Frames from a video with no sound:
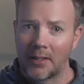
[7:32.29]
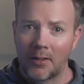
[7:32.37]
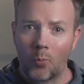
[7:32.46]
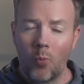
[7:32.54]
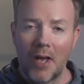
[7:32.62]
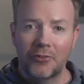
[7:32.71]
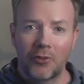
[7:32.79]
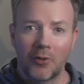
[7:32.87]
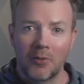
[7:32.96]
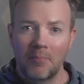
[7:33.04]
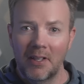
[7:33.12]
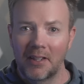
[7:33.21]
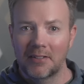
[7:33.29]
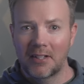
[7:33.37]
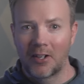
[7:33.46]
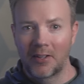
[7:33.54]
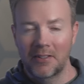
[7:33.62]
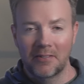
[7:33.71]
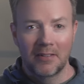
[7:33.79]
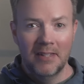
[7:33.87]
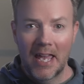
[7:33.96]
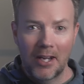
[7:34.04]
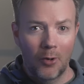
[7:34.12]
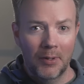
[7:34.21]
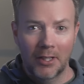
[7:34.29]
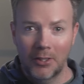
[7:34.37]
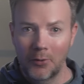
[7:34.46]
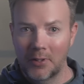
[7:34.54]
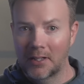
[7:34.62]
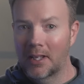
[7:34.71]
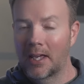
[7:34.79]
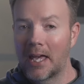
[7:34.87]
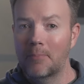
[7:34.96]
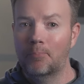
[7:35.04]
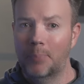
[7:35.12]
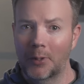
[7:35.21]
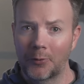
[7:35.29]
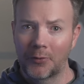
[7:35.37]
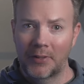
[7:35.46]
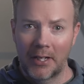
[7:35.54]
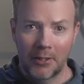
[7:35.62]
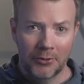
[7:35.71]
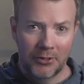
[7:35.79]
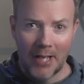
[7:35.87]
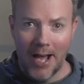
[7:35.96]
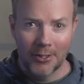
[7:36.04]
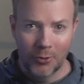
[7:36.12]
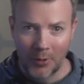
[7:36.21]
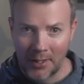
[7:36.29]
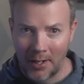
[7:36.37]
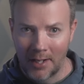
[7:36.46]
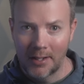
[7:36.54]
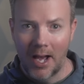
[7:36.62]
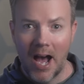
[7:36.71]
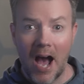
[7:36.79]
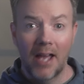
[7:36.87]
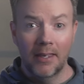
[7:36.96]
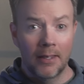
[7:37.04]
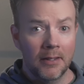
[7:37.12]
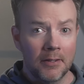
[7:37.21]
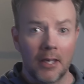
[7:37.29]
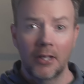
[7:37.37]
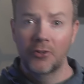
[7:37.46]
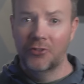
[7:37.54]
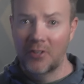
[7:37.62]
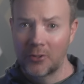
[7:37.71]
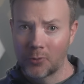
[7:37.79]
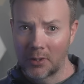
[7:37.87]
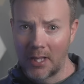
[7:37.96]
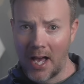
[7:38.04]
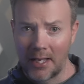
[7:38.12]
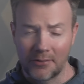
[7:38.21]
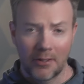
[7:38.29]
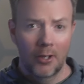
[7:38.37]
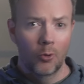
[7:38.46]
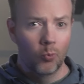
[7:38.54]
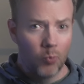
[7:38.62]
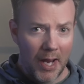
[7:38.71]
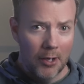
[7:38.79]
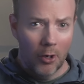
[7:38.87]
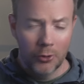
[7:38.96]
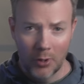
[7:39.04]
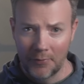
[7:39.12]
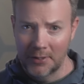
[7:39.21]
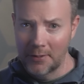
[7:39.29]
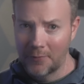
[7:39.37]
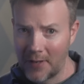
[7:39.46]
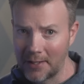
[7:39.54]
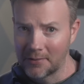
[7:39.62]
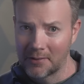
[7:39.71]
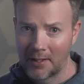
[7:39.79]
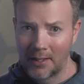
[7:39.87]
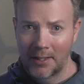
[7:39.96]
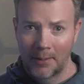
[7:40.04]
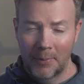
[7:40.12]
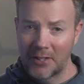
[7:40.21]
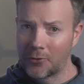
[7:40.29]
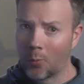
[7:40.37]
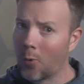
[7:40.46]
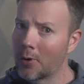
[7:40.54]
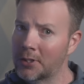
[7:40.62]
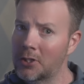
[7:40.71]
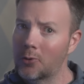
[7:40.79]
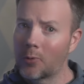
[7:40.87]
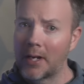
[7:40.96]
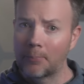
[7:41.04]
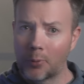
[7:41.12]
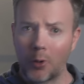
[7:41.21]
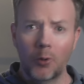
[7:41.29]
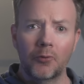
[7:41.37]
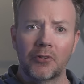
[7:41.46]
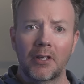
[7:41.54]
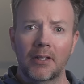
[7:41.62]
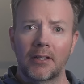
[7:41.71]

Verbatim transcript: Western militaries, NATO included, had built their doctrine on high-end, centralized, radar-driven defense. But as the war in Ukraine proves,